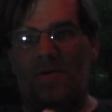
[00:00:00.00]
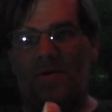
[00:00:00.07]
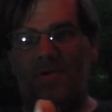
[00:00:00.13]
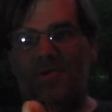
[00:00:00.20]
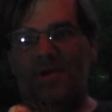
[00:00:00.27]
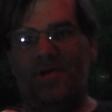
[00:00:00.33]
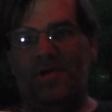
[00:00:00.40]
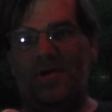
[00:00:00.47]

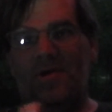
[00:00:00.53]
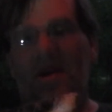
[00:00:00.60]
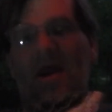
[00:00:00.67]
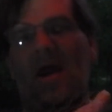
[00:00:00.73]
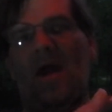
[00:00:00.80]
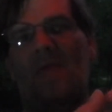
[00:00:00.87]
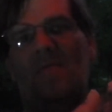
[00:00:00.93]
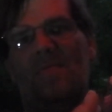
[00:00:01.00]
It's, you know,
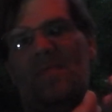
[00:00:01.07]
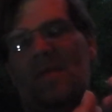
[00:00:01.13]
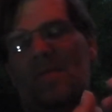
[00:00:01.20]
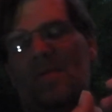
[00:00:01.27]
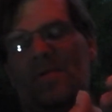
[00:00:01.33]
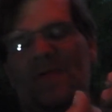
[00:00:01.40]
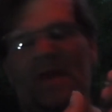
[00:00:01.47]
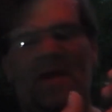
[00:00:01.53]
I, I
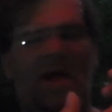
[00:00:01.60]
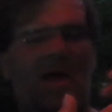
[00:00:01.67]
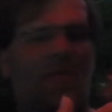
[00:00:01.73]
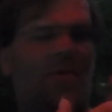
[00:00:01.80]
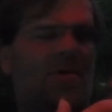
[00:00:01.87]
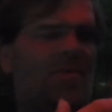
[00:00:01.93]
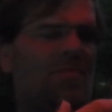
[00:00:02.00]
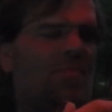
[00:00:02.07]
would I, I
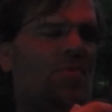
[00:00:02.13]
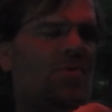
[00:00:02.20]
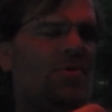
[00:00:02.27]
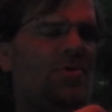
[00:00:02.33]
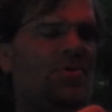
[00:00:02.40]
wouldn't want to